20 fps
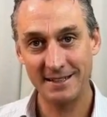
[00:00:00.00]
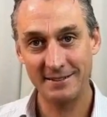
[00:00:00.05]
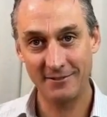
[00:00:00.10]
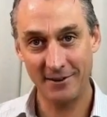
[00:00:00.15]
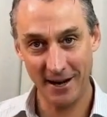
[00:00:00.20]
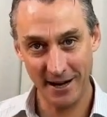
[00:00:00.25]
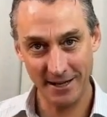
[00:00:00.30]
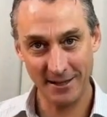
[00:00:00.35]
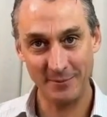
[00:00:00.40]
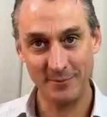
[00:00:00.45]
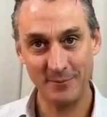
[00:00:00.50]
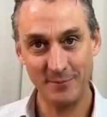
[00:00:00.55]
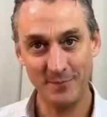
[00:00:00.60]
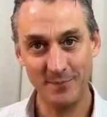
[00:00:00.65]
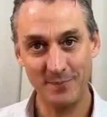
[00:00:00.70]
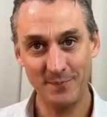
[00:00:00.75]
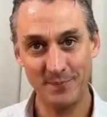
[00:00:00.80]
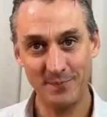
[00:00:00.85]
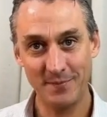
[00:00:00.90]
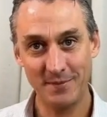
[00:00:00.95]
right?
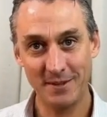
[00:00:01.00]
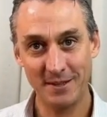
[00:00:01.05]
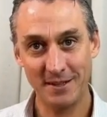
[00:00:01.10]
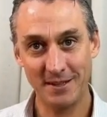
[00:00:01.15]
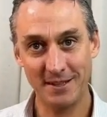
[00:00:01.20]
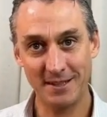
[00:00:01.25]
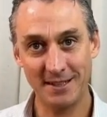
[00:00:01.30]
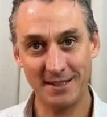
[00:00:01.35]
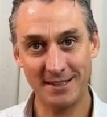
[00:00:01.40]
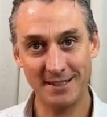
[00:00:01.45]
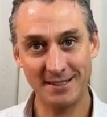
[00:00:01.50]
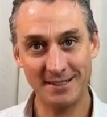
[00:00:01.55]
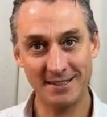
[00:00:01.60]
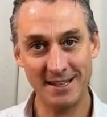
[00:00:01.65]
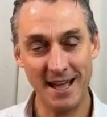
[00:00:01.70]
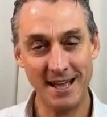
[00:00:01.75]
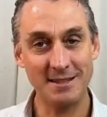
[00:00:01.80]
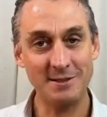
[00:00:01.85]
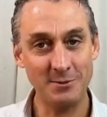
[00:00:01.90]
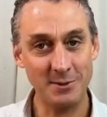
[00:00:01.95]
Because
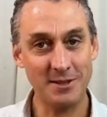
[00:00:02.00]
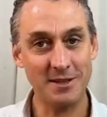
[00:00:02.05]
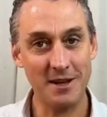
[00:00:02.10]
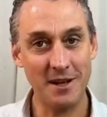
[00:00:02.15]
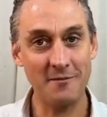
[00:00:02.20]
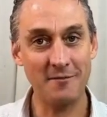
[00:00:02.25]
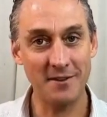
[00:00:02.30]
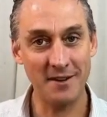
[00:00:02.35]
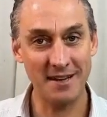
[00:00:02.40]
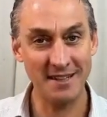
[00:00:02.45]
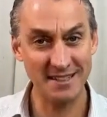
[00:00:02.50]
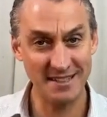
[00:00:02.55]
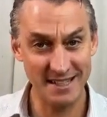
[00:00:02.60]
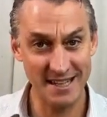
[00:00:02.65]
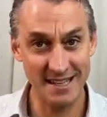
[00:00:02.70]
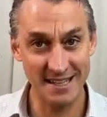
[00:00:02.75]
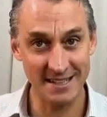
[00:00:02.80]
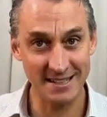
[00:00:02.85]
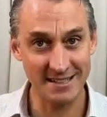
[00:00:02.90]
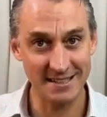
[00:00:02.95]
that's what confidence
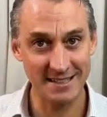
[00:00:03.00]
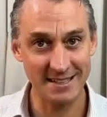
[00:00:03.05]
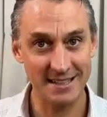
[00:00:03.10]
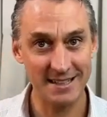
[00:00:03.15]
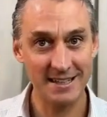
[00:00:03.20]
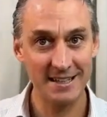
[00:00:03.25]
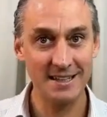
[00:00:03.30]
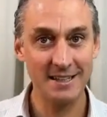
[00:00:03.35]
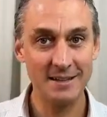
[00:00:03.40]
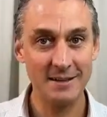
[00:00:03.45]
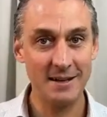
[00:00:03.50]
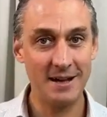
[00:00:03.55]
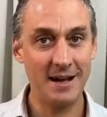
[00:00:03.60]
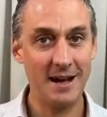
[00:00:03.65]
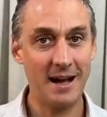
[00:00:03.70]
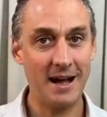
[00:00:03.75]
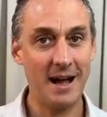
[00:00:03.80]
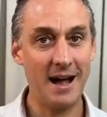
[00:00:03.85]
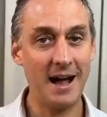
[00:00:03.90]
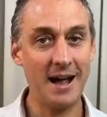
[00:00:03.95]
is.
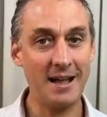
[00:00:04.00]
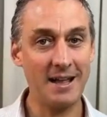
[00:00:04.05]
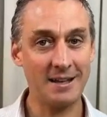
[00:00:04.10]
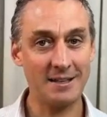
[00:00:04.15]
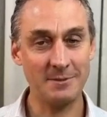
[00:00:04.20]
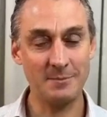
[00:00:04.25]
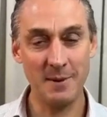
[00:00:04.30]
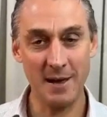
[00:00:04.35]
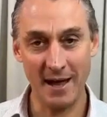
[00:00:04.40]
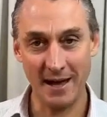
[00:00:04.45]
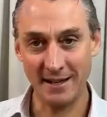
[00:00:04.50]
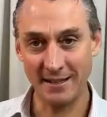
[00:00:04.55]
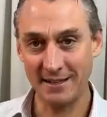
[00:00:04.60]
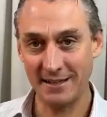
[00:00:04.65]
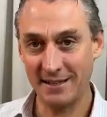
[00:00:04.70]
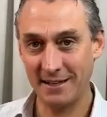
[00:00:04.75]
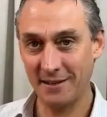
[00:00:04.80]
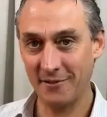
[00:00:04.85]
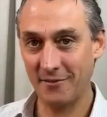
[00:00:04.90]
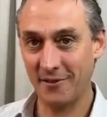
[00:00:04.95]
I expect
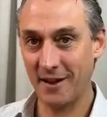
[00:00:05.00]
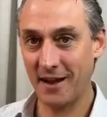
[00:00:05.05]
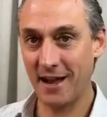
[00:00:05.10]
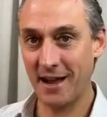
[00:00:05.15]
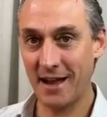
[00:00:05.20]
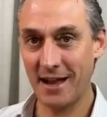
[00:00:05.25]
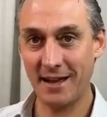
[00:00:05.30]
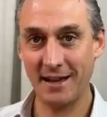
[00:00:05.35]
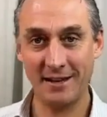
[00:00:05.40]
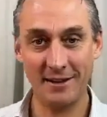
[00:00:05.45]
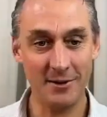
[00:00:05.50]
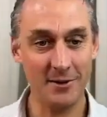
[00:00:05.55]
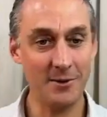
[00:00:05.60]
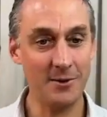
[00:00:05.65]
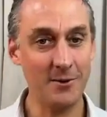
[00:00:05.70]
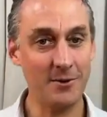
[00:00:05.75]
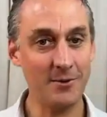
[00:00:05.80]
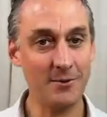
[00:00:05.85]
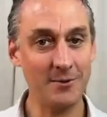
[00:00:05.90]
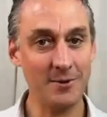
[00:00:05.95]
if I
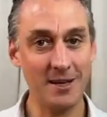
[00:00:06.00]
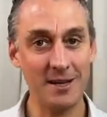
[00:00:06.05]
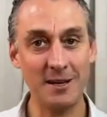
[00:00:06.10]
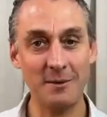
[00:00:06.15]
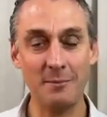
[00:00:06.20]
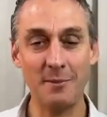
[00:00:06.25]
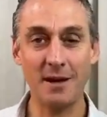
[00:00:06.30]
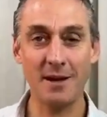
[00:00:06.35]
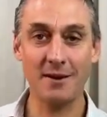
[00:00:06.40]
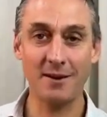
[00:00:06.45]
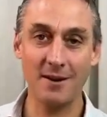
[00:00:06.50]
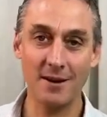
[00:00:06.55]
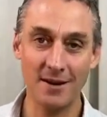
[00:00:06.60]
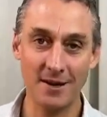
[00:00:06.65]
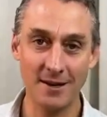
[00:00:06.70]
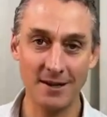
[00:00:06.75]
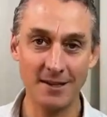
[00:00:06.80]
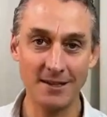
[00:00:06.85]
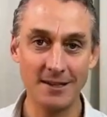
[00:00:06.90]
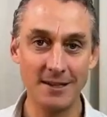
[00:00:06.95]
go get in my
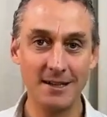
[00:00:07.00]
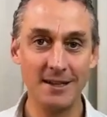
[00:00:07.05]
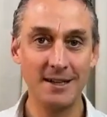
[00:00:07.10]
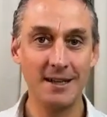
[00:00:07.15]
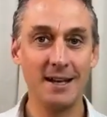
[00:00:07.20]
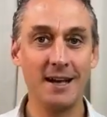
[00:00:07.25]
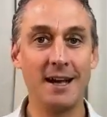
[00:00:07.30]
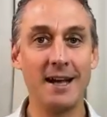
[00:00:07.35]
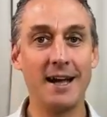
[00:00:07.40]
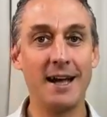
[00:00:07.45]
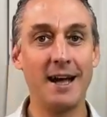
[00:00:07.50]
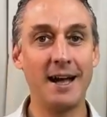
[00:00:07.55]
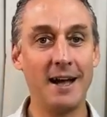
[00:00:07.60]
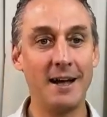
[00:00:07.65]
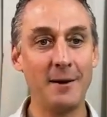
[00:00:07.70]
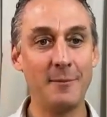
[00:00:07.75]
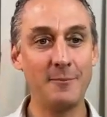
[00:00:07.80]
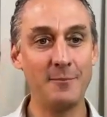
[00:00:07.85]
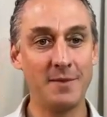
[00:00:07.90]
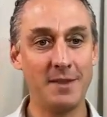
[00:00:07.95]
car,
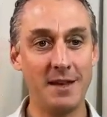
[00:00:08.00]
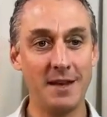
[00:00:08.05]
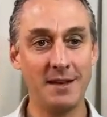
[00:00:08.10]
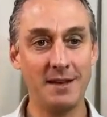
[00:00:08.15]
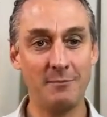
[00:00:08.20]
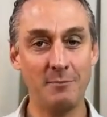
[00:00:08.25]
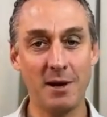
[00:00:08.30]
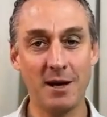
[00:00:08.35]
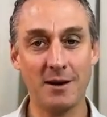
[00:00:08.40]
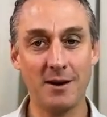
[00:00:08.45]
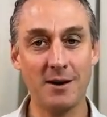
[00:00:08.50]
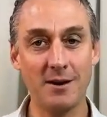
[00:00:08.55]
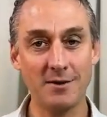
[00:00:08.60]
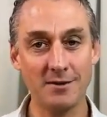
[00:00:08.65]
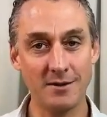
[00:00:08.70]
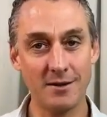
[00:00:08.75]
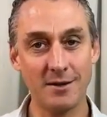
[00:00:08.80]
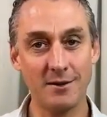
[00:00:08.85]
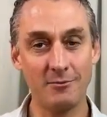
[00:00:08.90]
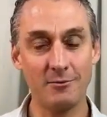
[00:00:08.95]
that my car
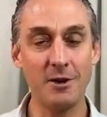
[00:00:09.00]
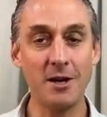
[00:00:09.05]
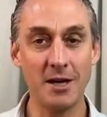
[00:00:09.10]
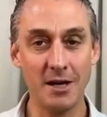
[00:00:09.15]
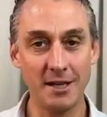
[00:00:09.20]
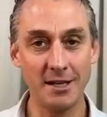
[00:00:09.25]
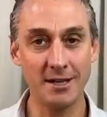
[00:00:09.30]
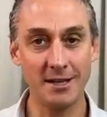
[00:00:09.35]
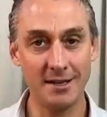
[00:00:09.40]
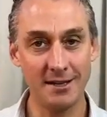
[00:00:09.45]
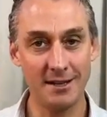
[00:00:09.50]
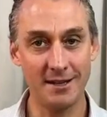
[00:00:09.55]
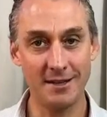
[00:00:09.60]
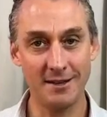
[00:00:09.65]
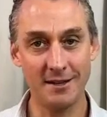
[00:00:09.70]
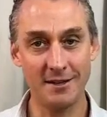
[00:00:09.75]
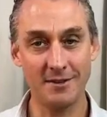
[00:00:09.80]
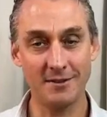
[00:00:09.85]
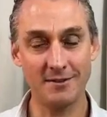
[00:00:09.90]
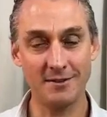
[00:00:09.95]
is going to run,
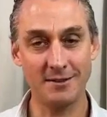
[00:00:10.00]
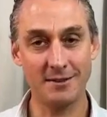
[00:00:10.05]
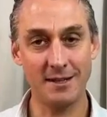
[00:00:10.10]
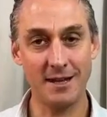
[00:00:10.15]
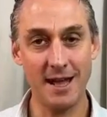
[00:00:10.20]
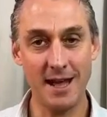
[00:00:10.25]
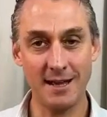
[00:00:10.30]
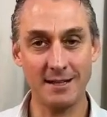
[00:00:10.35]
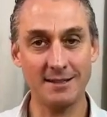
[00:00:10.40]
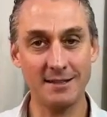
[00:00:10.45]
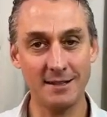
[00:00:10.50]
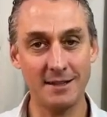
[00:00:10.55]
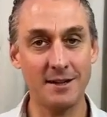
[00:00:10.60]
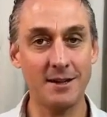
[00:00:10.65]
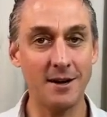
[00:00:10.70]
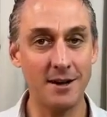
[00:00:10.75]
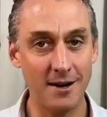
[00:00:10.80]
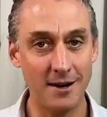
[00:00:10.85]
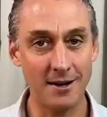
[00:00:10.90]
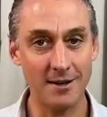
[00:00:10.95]
that there's gas in the
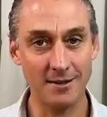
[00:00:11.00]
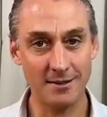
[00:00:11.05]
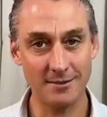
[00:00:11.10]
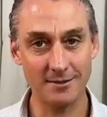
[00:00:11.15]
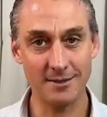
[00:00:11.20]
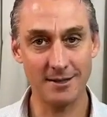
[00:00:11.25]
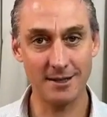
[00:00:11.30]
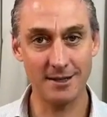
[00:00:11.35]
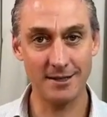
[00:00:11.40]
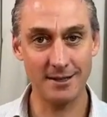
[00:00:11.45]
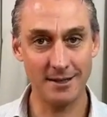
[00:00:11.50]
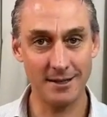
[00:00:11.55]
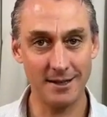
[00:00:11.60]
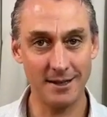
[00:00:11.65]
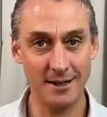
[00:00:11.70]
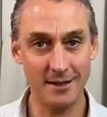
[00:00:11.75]
car, that